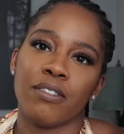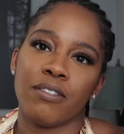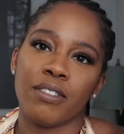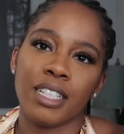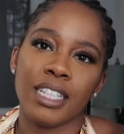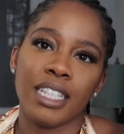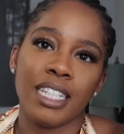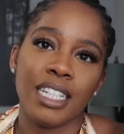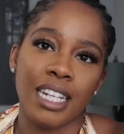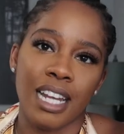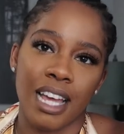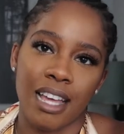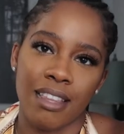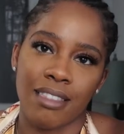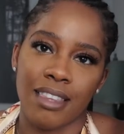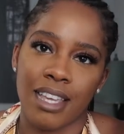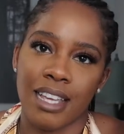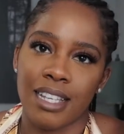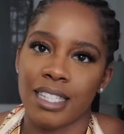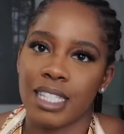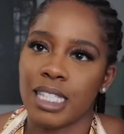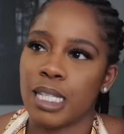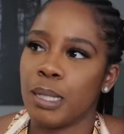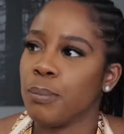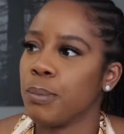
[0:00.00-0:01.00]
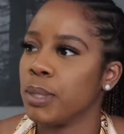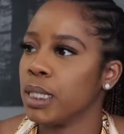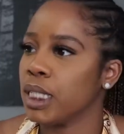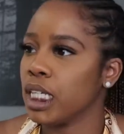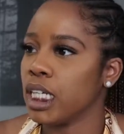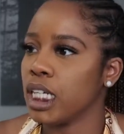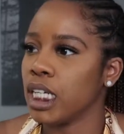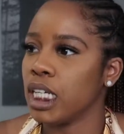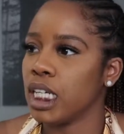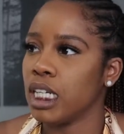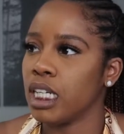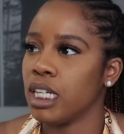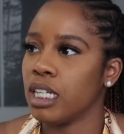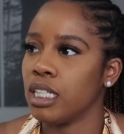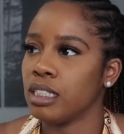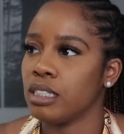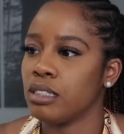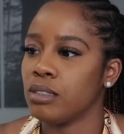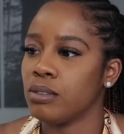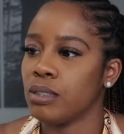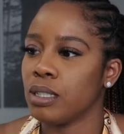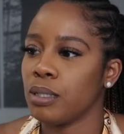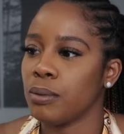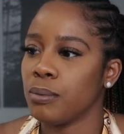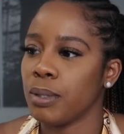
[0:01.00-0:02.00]
they're really not that similar.
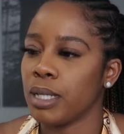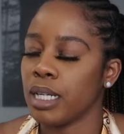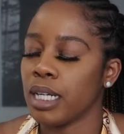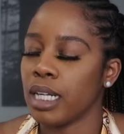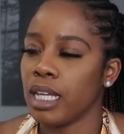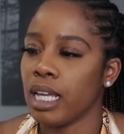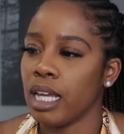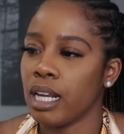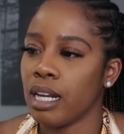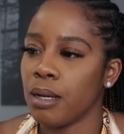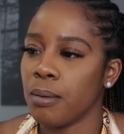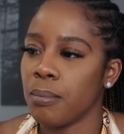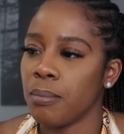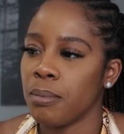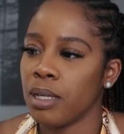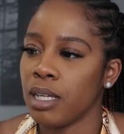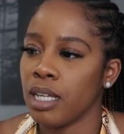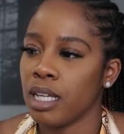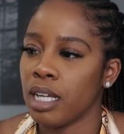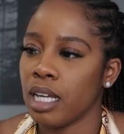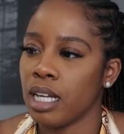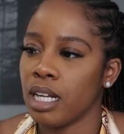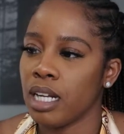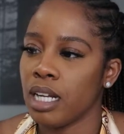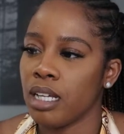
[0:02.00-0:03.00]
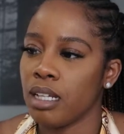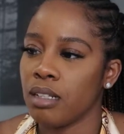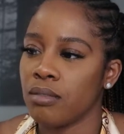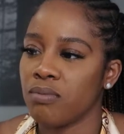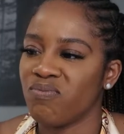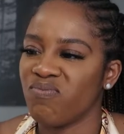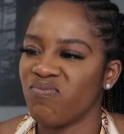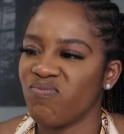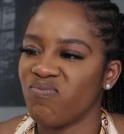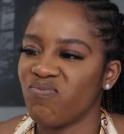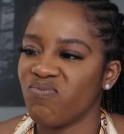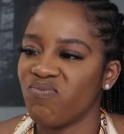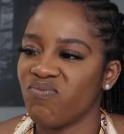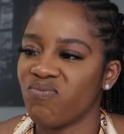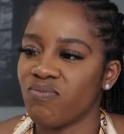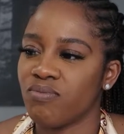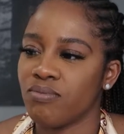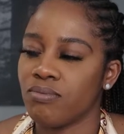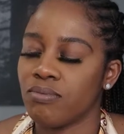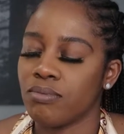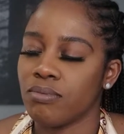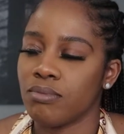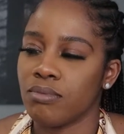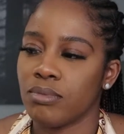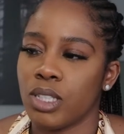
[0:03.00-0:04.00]
Do I want to get up and get it?
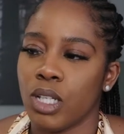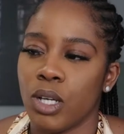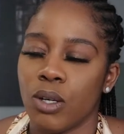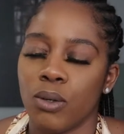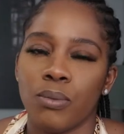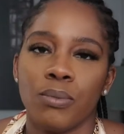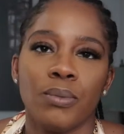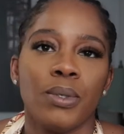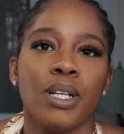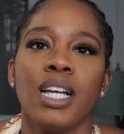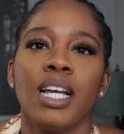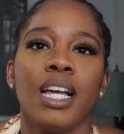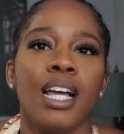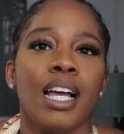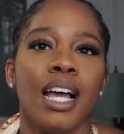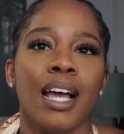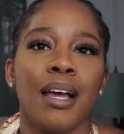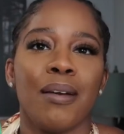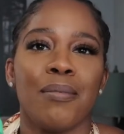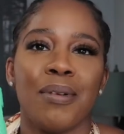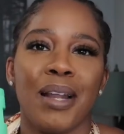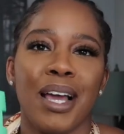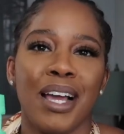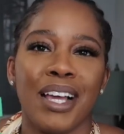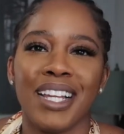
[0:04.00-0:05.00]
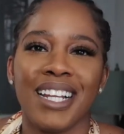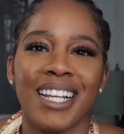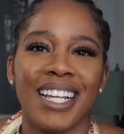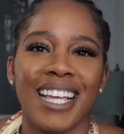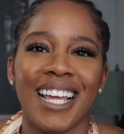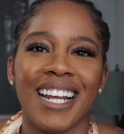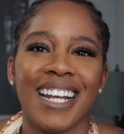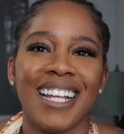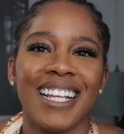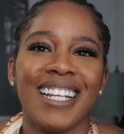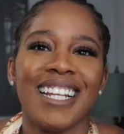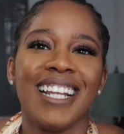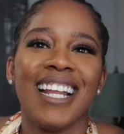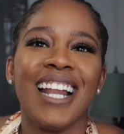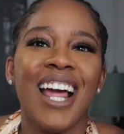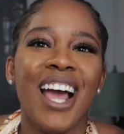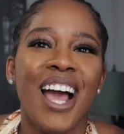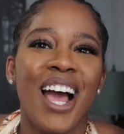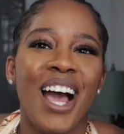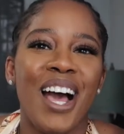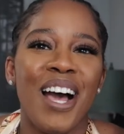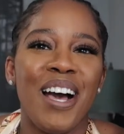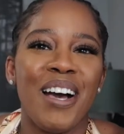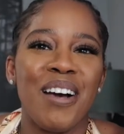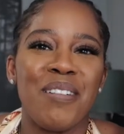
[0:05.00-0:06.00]
No, I'm not going to get it.
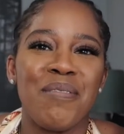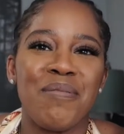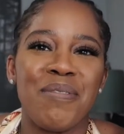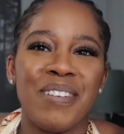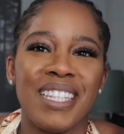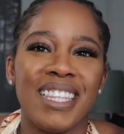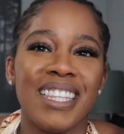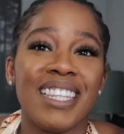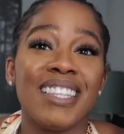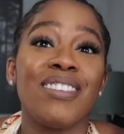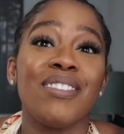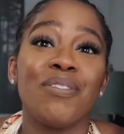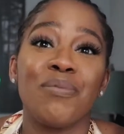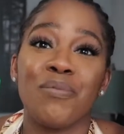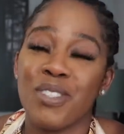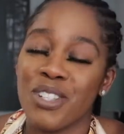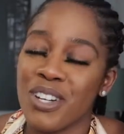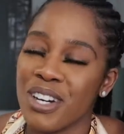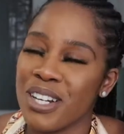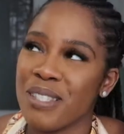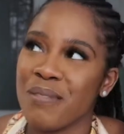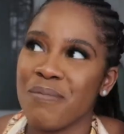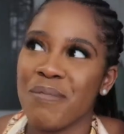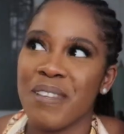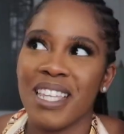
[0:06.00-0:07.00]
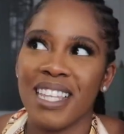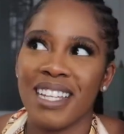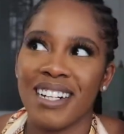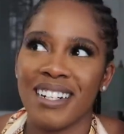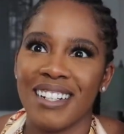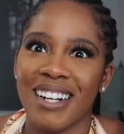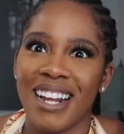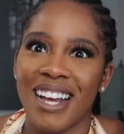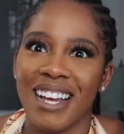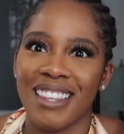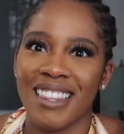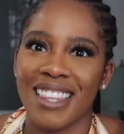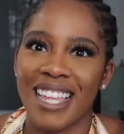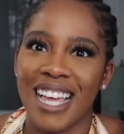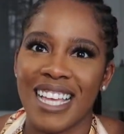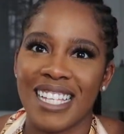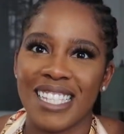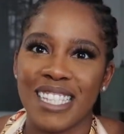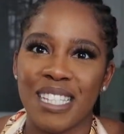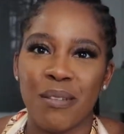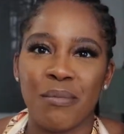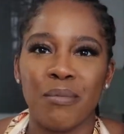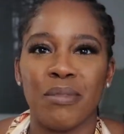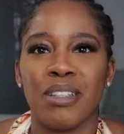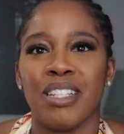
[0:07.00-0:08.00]
Uh, but trust me, they're not
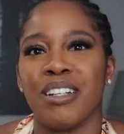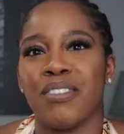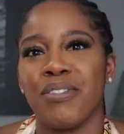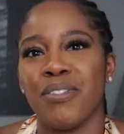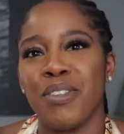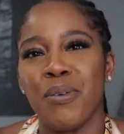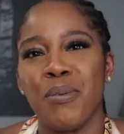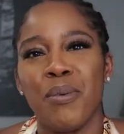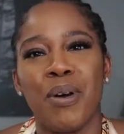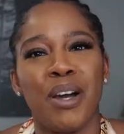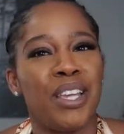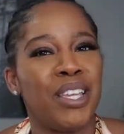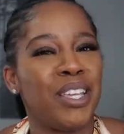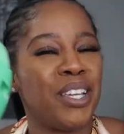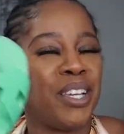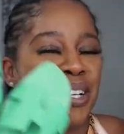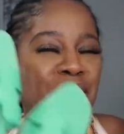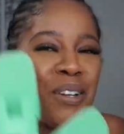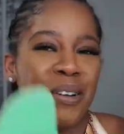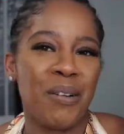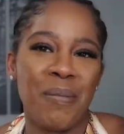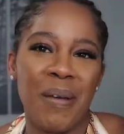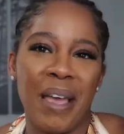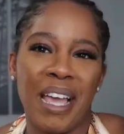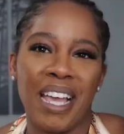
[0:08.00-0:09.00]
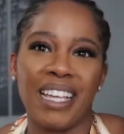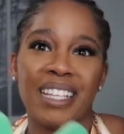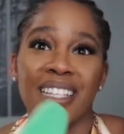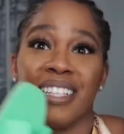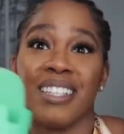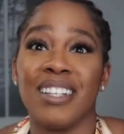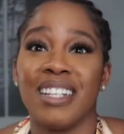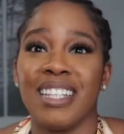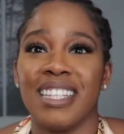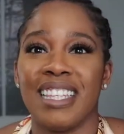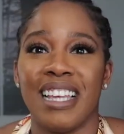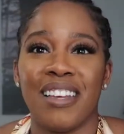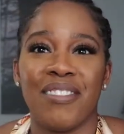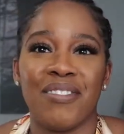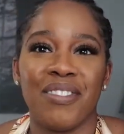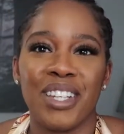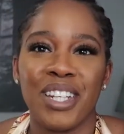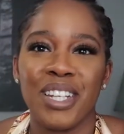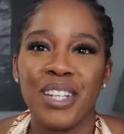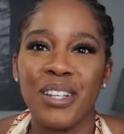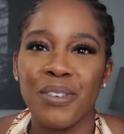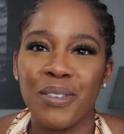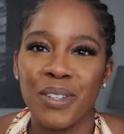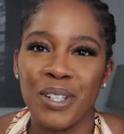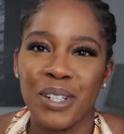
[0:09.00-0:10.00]
that similar. If you want, you can go back and look at that
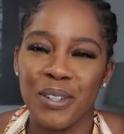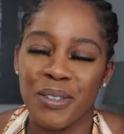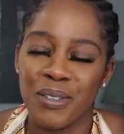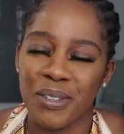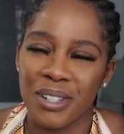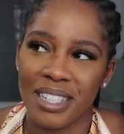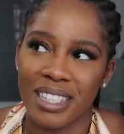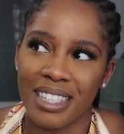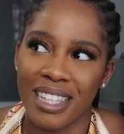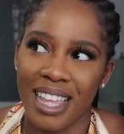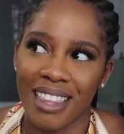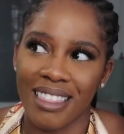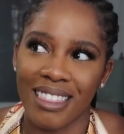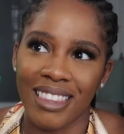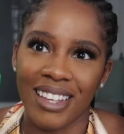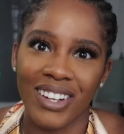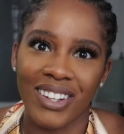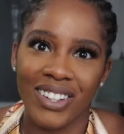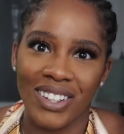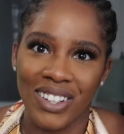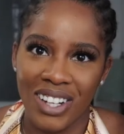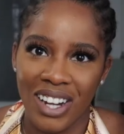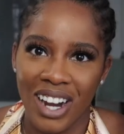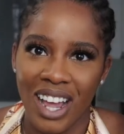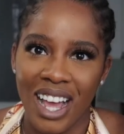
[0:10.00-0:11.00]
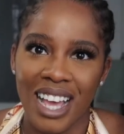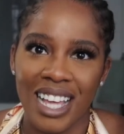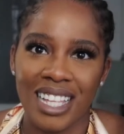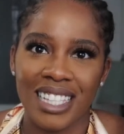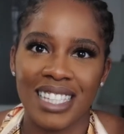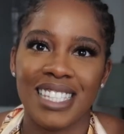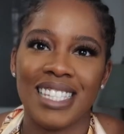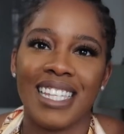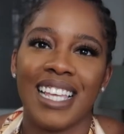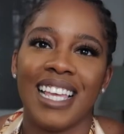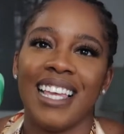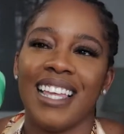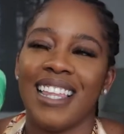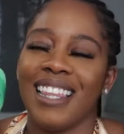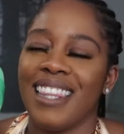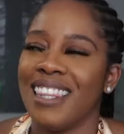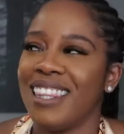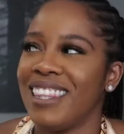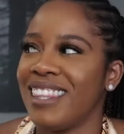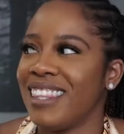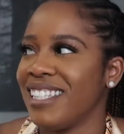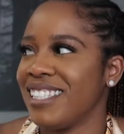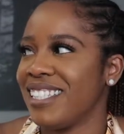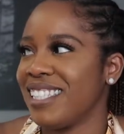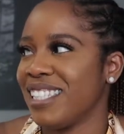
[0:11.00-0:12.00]
video and notice that they're not
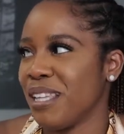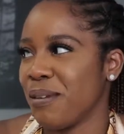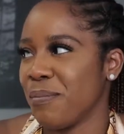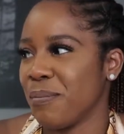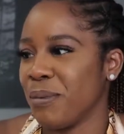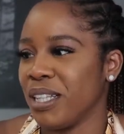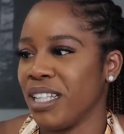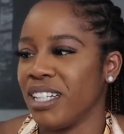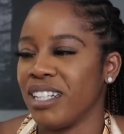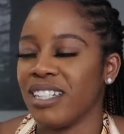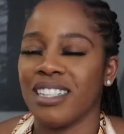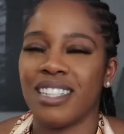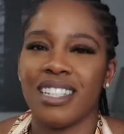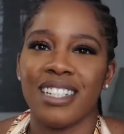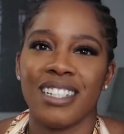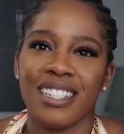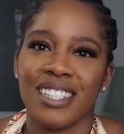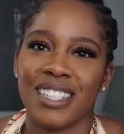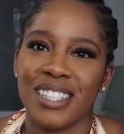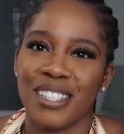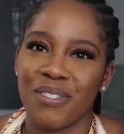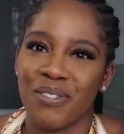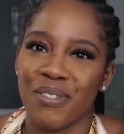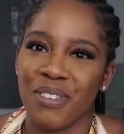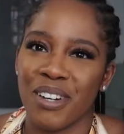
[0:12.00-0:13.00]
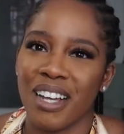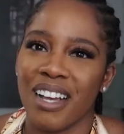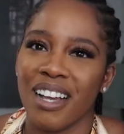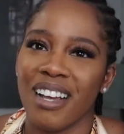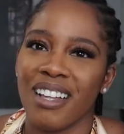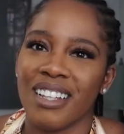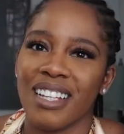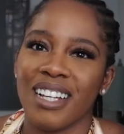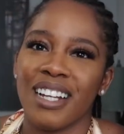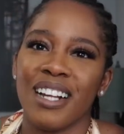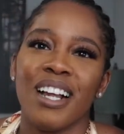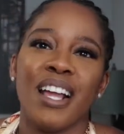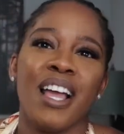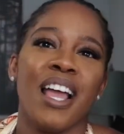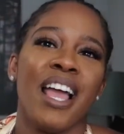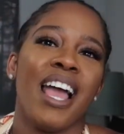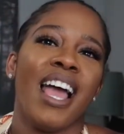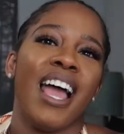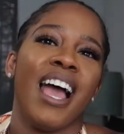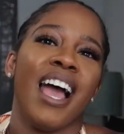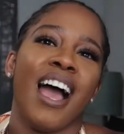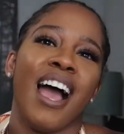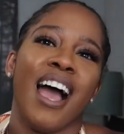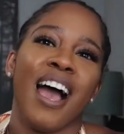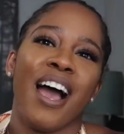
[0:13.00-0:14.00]
similar. They're a different color.
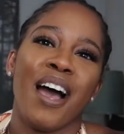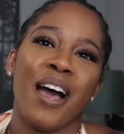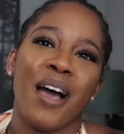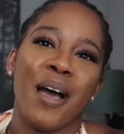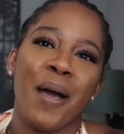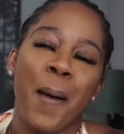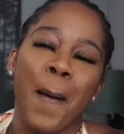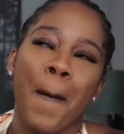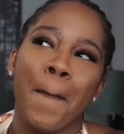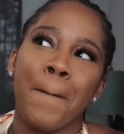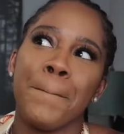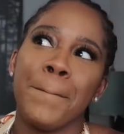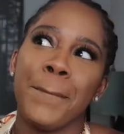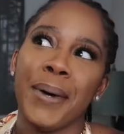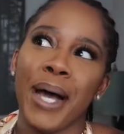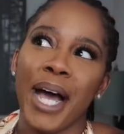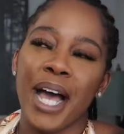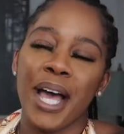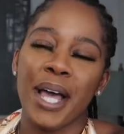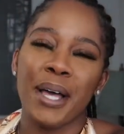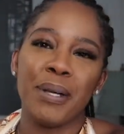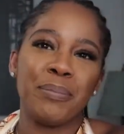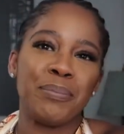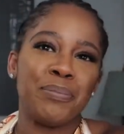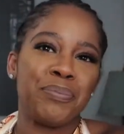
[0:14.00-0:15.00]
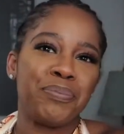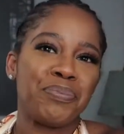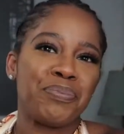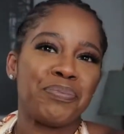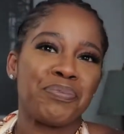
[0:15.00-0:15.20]
Um, but